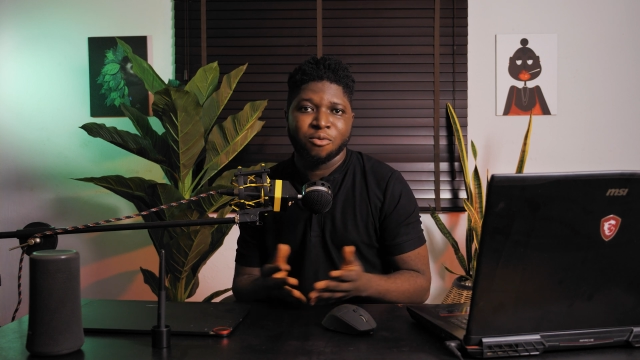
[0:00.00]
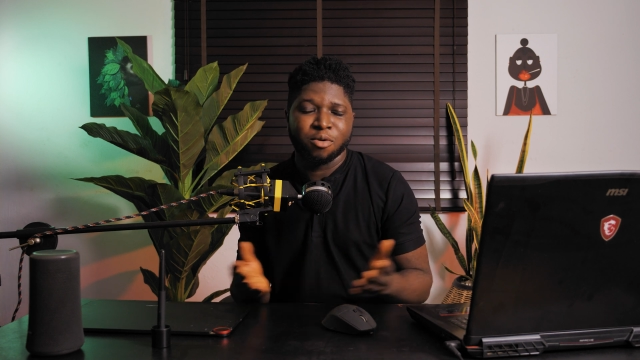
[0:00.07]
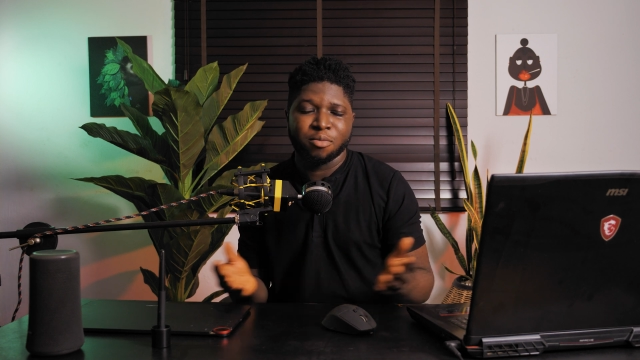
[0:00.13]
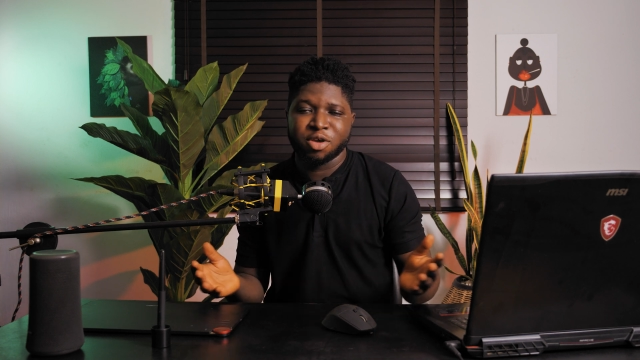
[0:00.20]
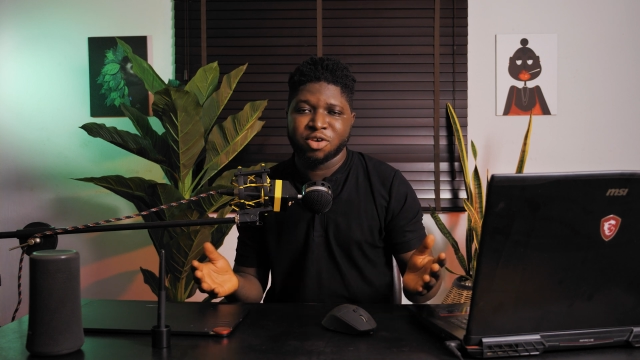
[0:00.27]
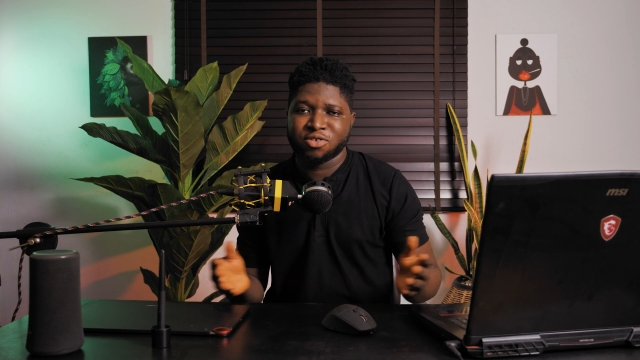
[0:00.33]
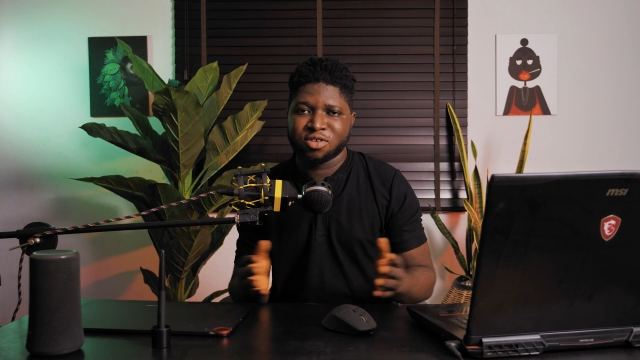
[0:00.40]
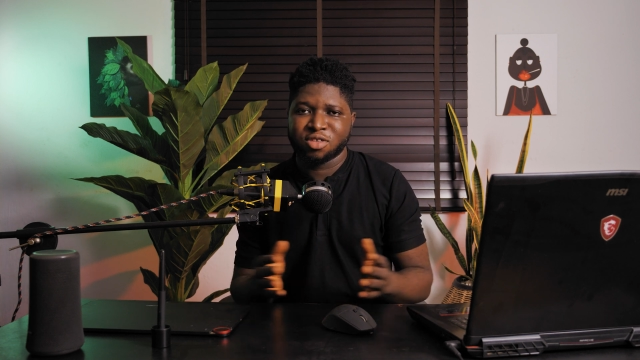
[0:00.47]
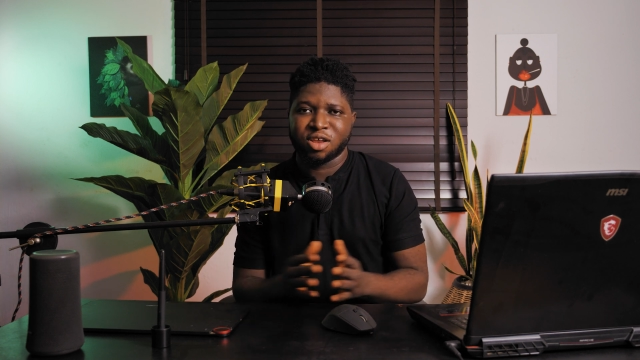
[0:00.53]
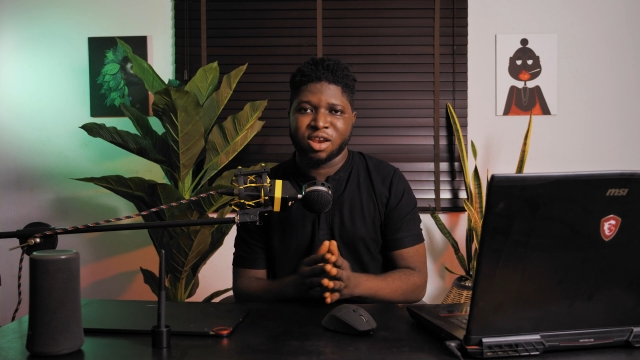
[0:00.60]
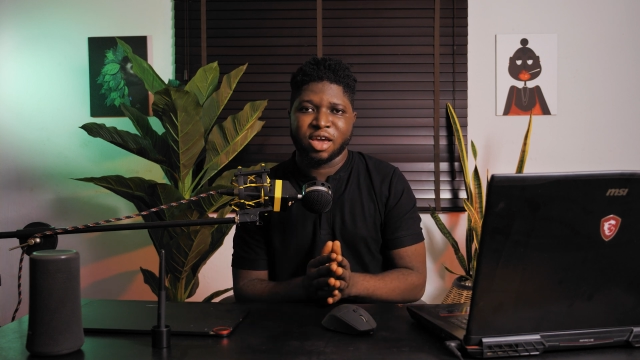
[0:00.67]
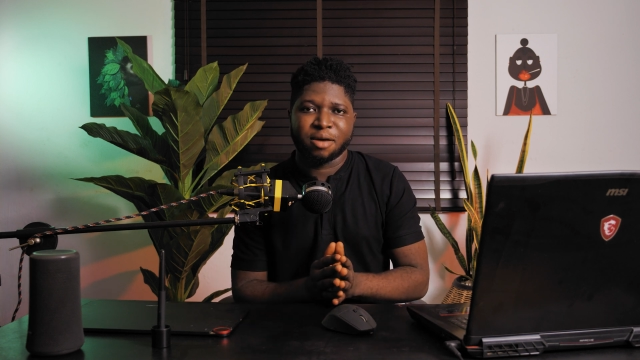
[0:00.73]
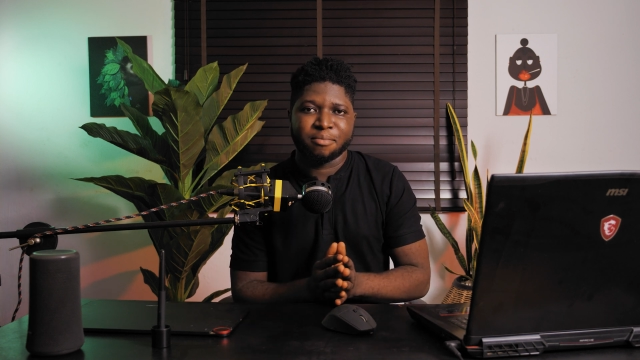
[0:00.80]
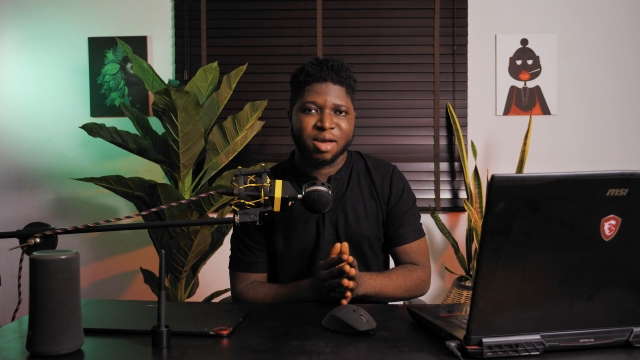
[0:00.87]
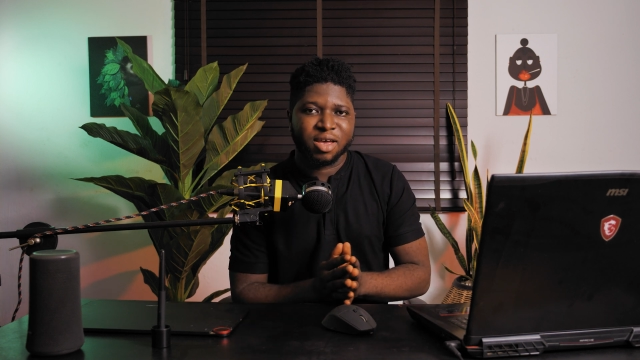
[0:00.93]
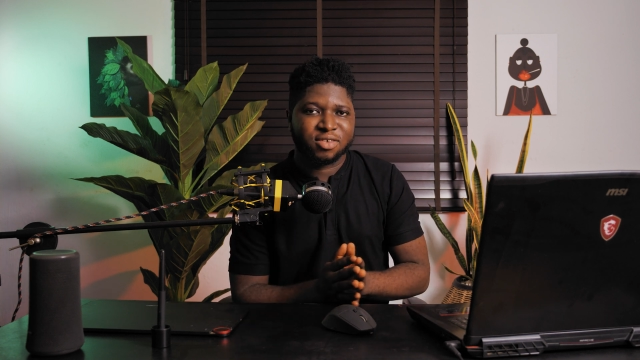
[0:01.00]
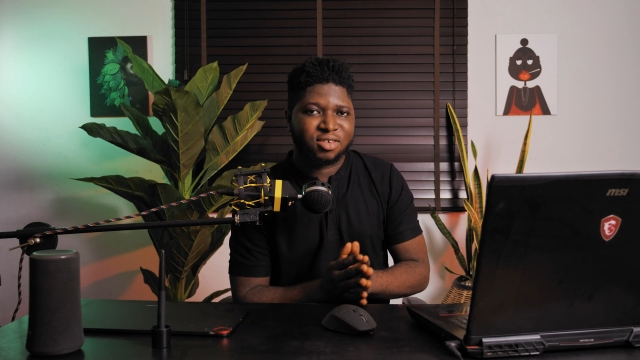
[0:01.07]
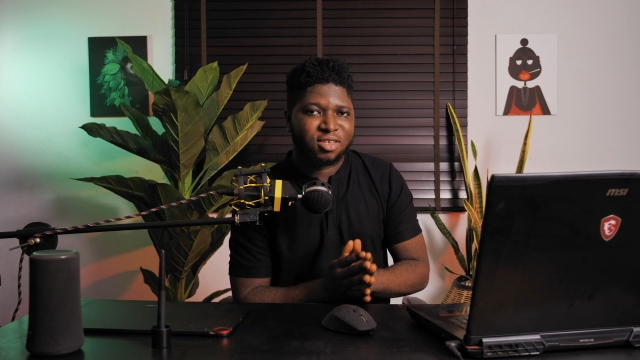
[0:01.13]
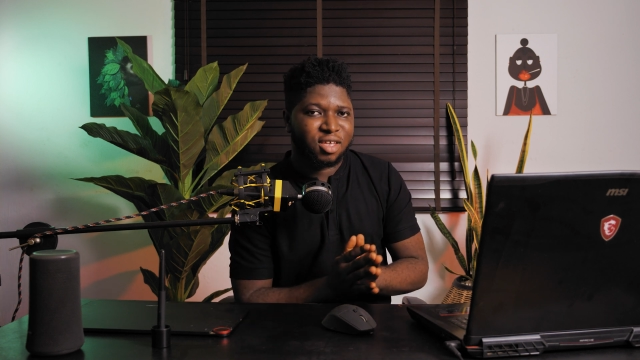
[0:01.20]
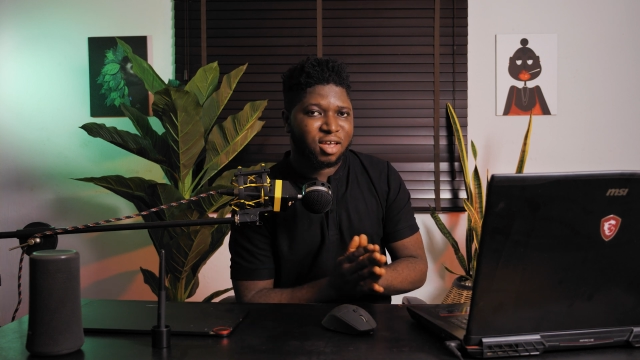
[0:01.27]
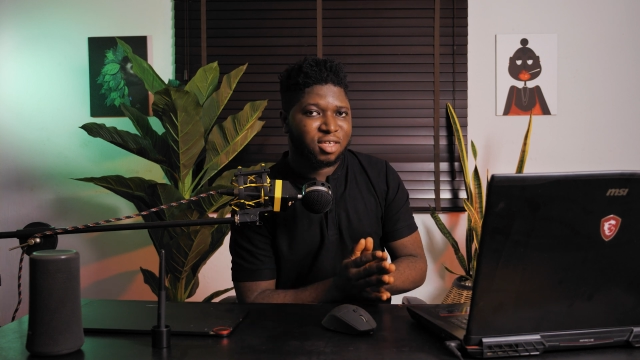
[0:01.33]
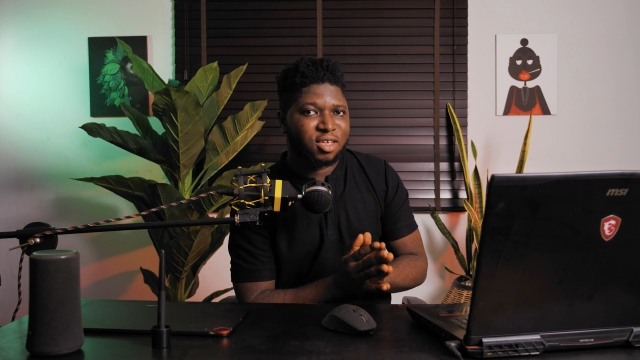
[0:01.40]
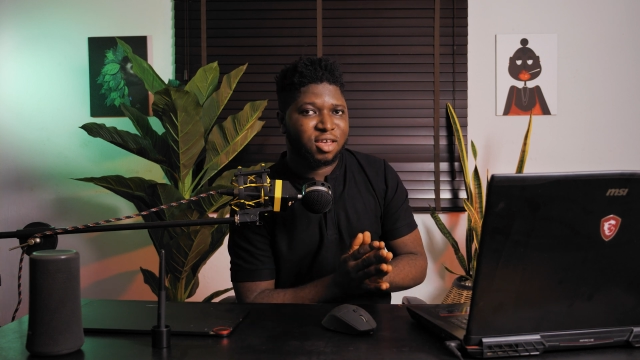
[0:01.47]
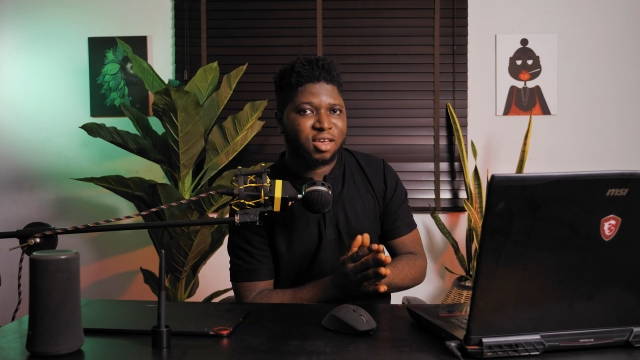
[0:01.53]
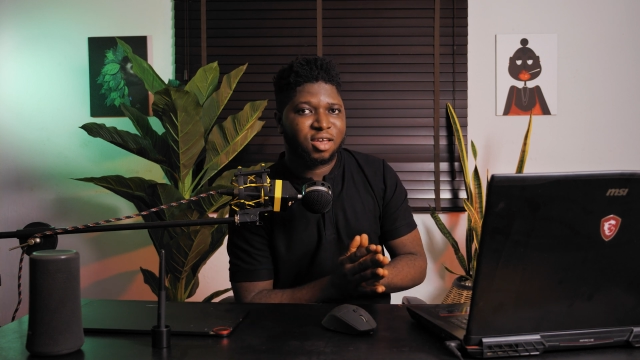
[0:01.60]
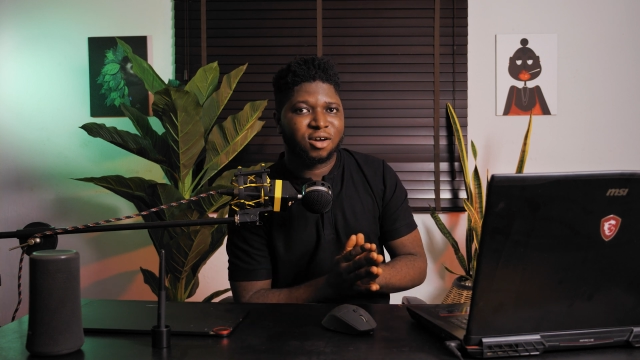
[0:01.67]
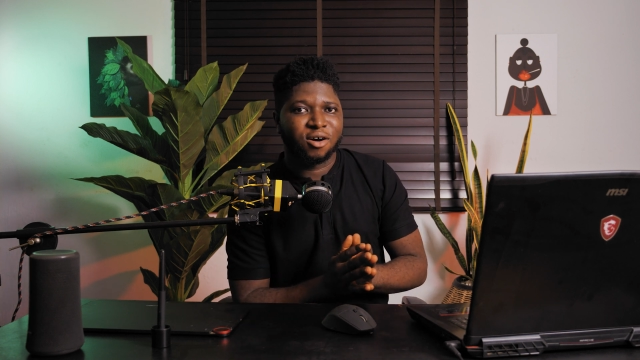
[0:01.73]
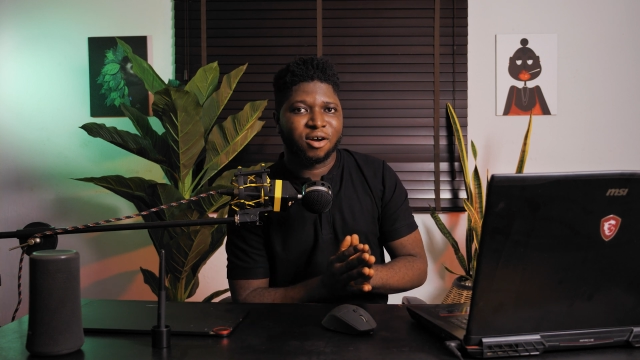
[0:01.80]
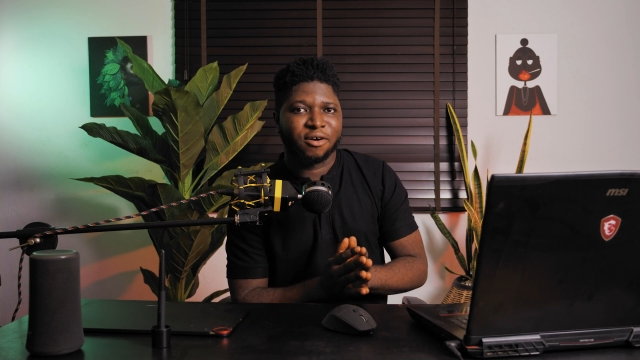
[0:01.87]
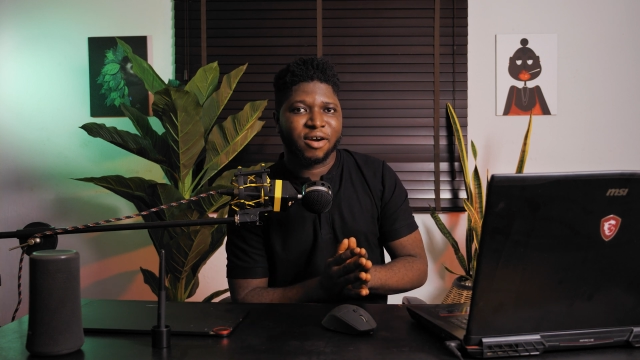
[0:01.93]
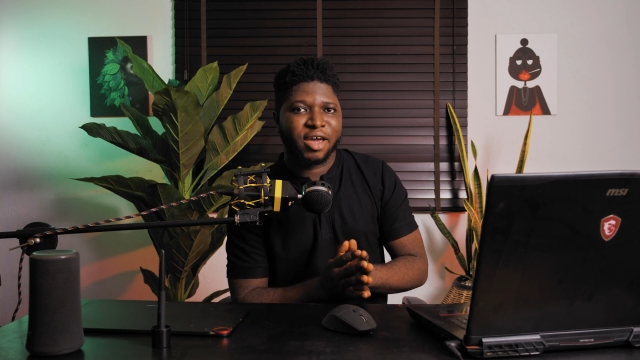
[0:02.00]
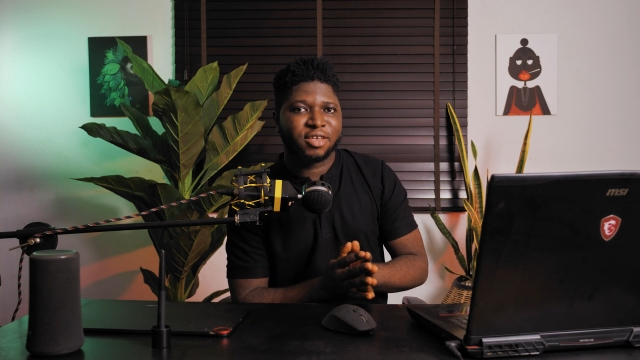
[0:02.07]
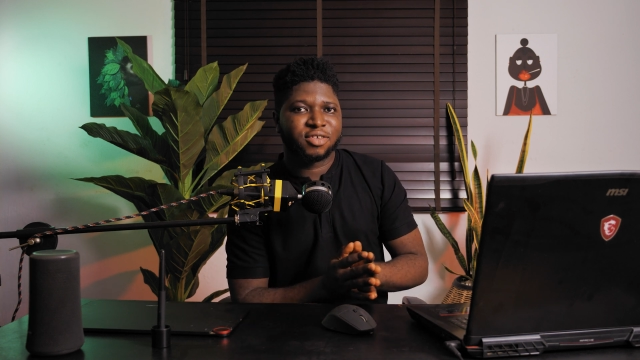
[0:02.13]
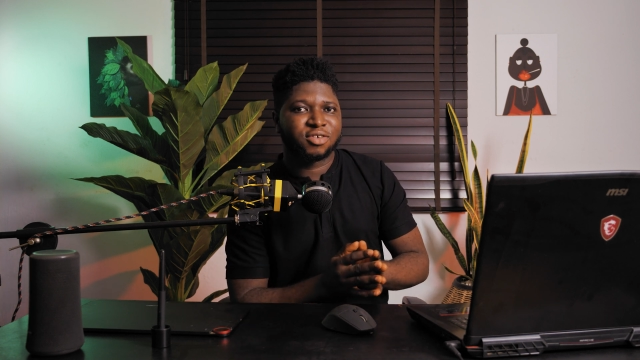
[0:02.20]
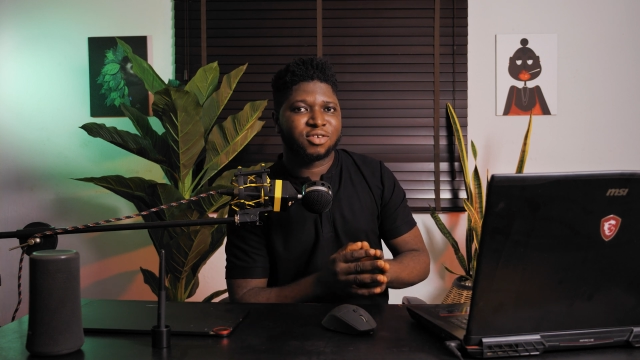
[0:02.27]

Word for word: We'll be using the layer mask technique, all right?